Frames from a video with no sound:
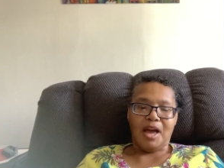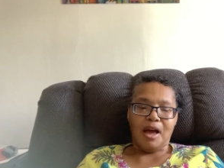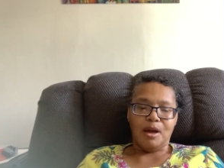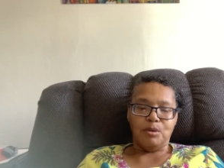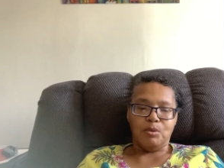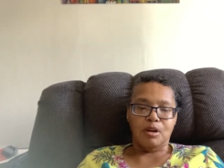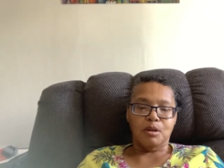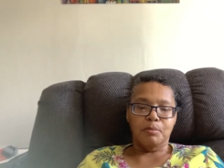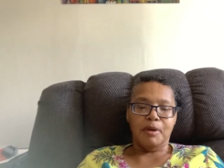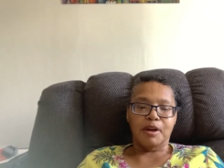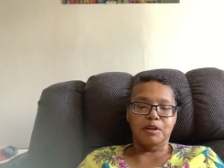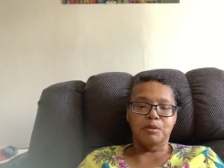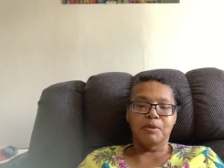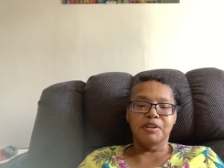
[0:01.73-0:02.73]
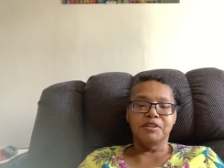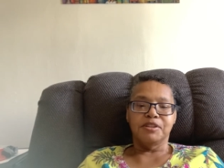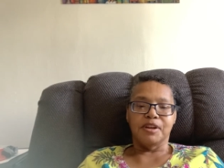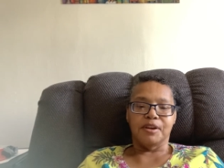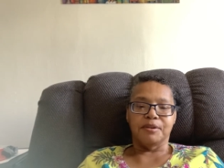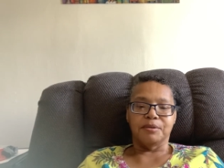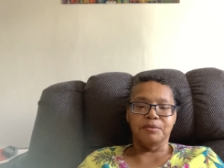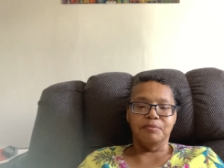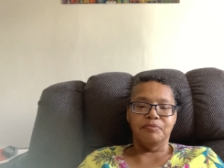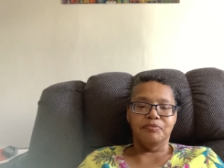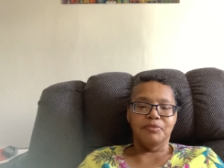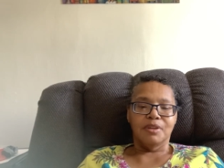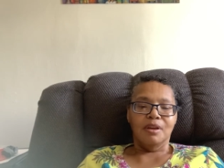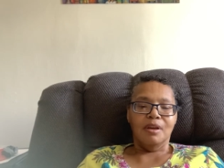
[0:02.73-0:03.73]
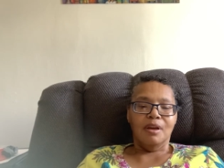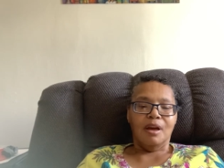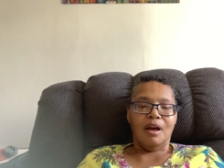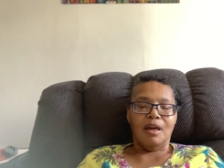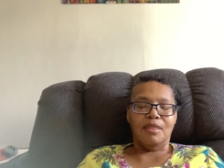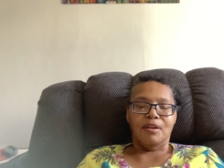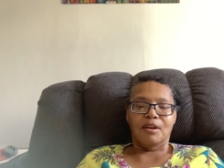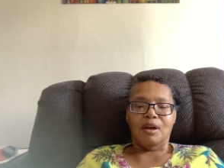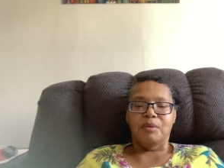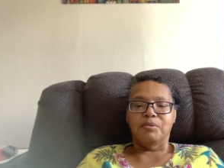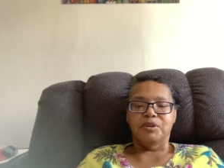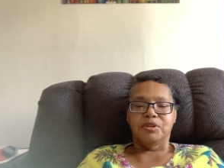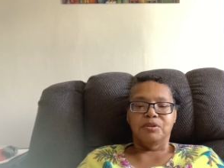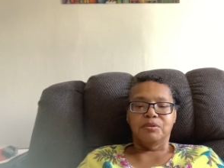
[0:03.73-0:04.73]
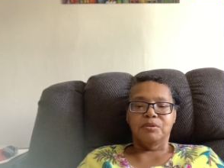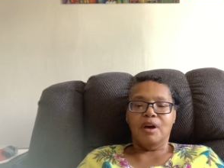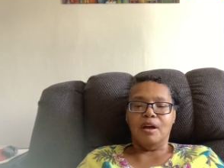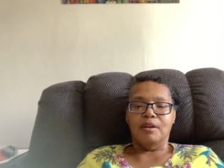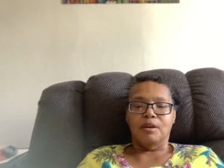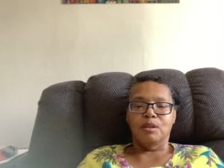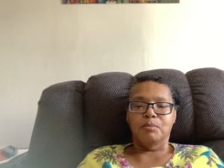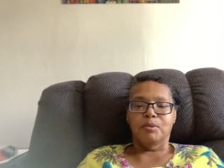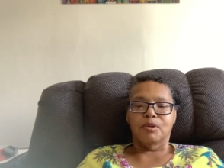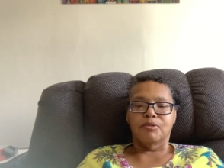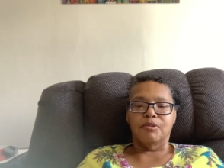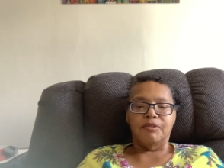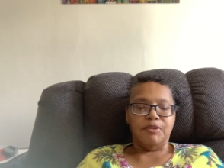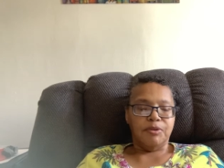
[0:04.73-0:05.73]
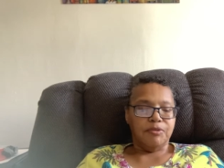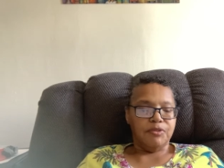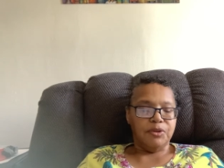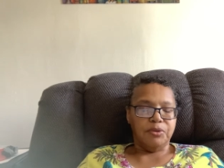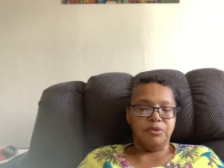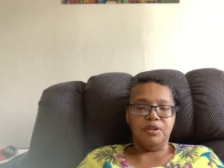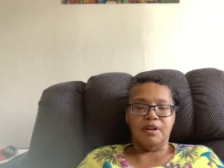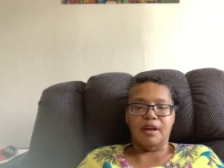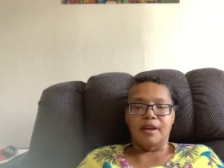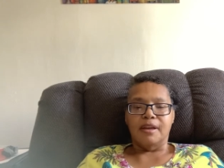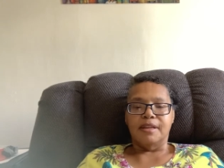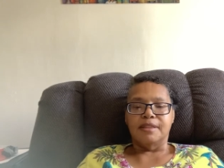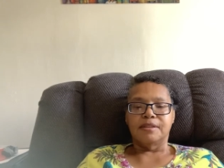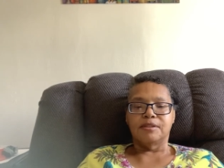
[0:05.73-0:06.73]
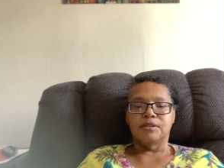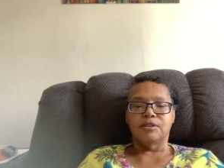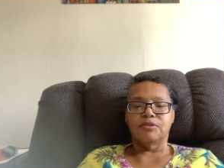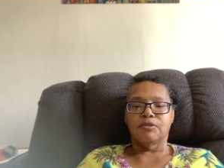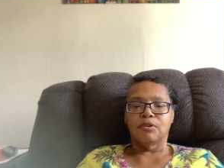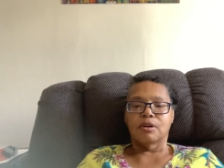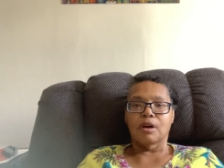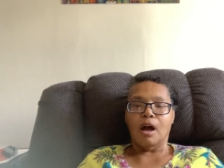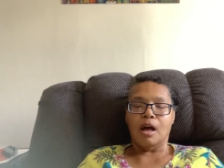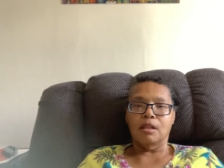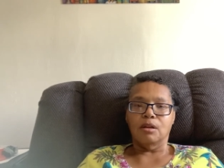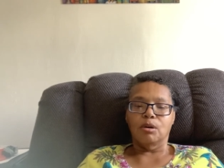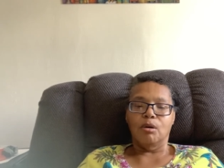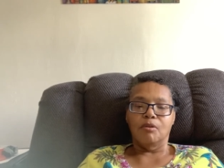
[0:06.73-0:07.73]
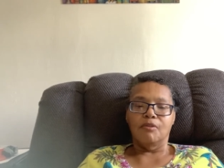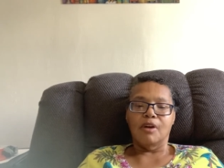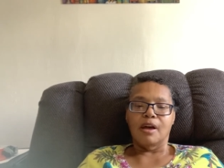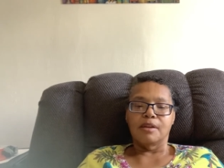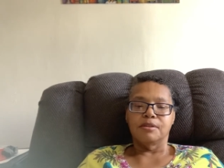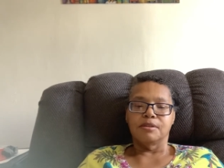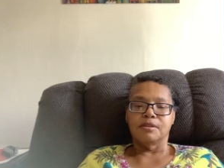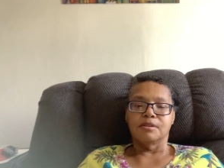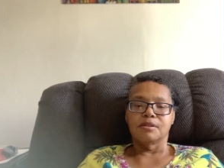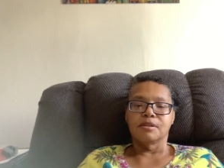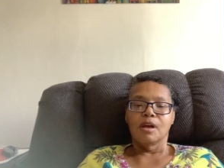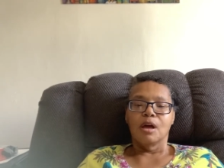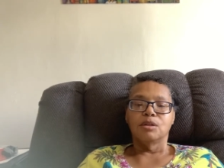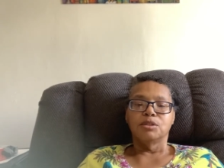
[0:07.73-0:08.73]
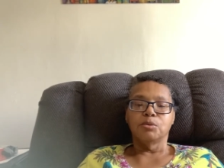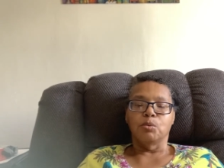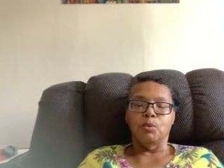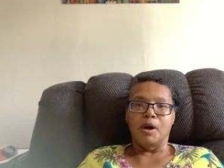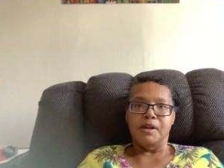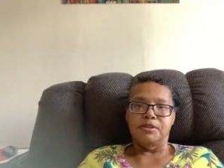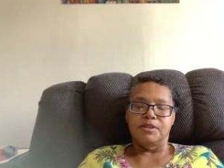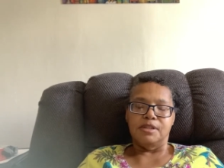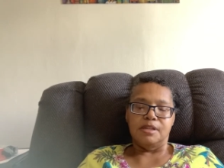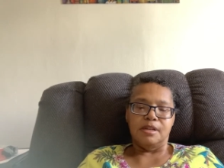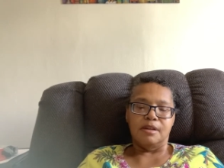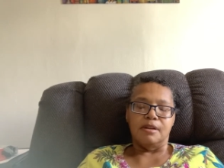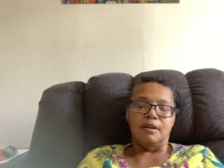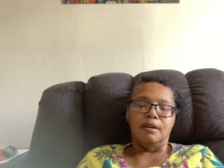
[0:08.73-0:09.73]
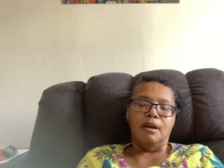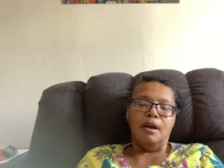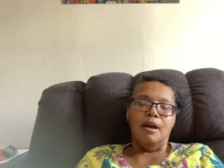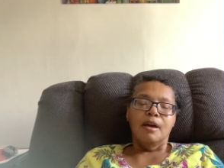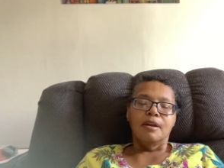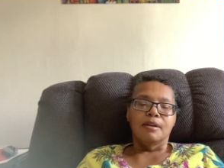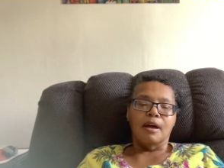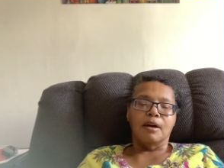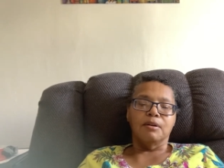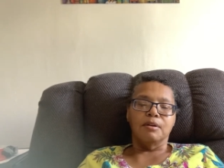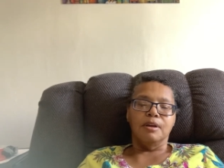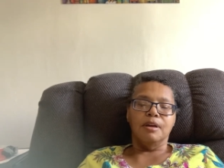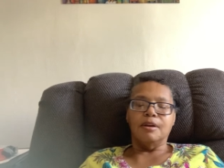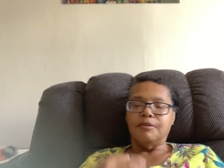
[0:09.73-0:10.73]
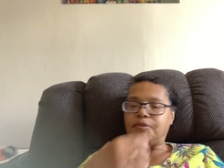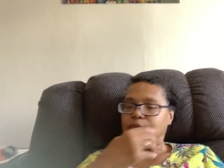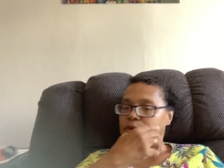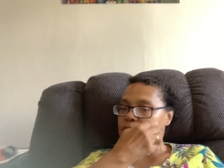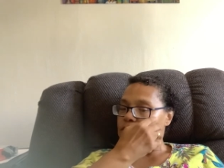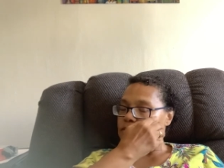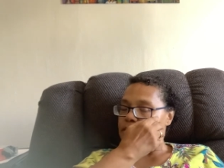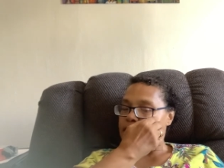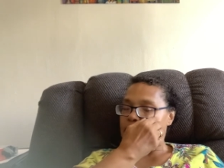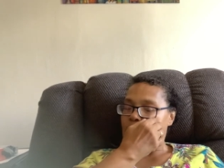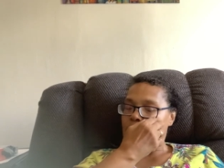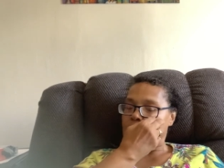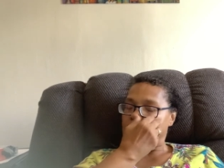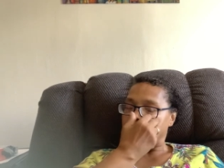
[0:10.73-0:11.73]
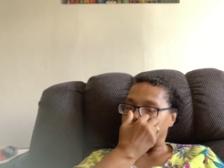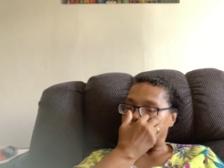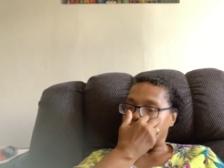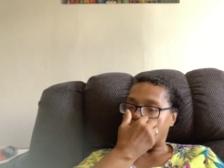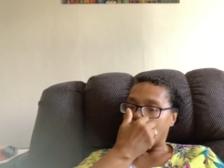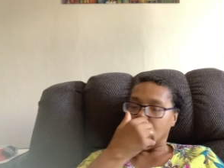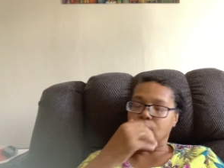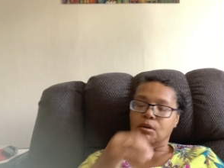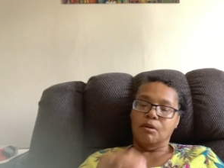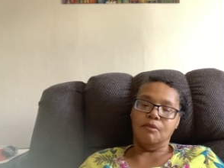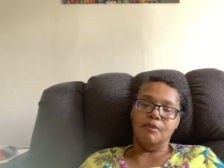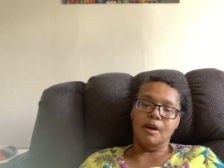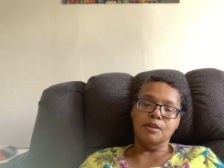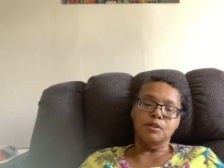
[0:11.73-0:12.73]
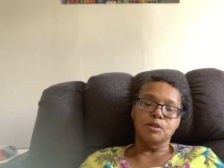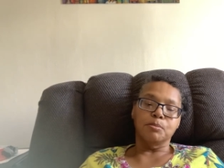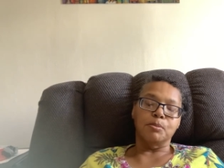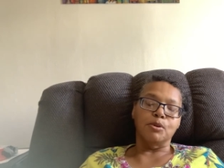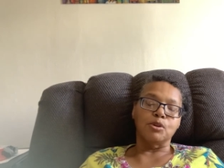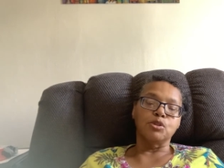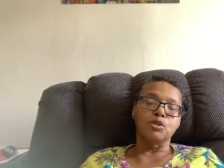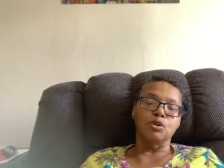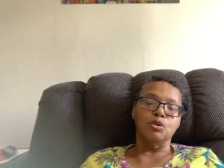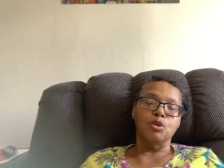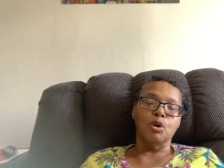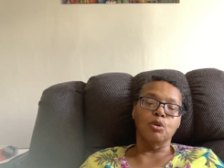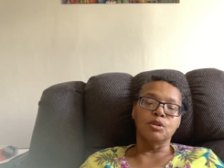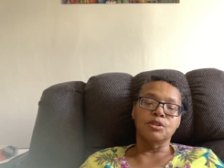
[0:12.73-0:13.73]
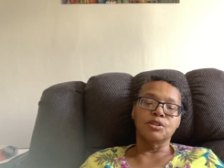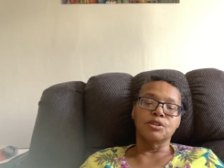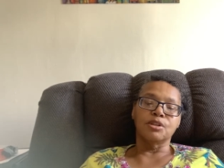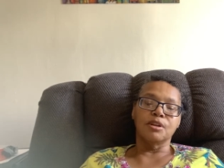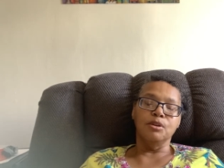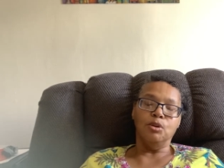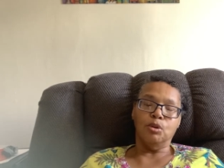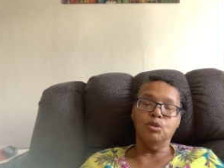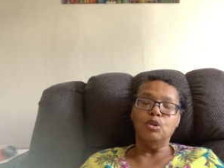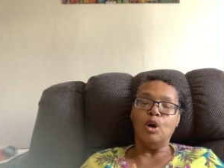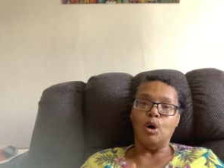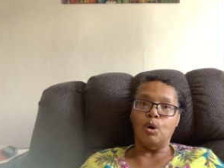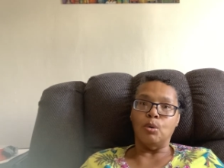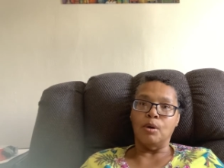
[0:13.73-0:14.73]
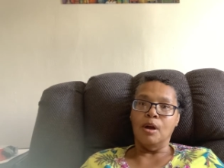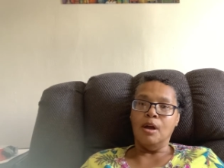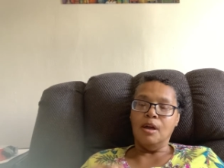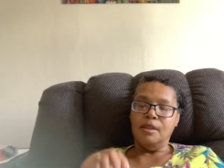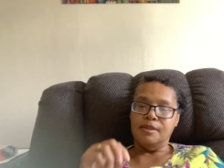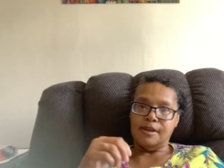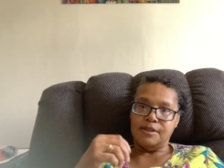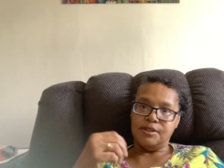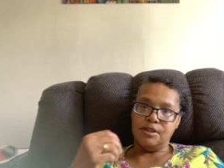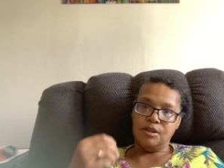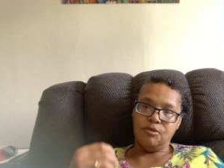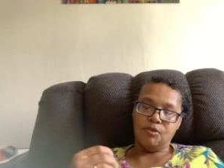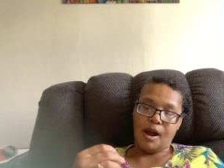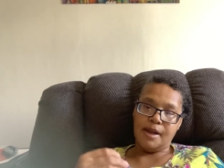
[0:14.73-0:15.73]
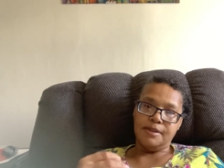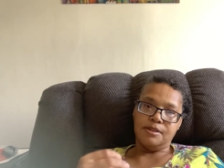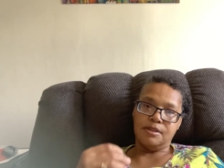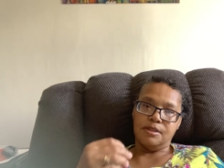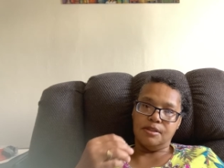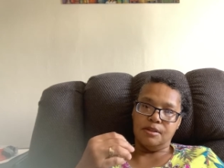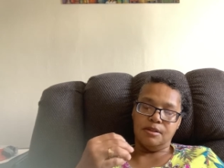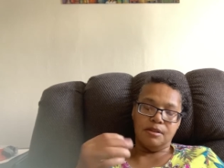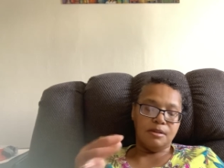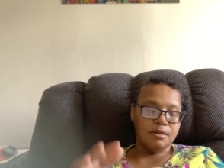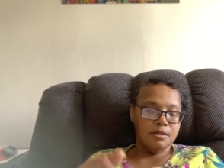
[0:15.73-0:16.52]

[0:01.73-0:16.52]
Hi, welcome back to my channel. I thought I would do another book review for you today, and this is for Carla Kovach's What She Did. Now, if you read any of Carla Kovach's books, you'll notice, you'll know that she writes the, de